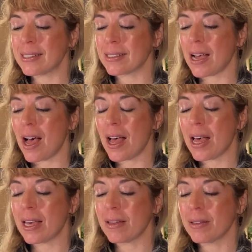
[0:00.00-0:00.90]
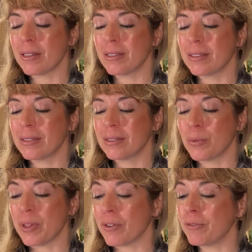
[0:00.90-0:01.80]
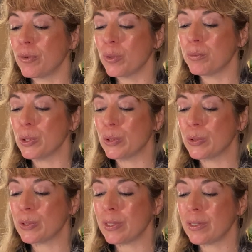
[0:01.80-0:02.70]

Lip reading: sky with a full moon,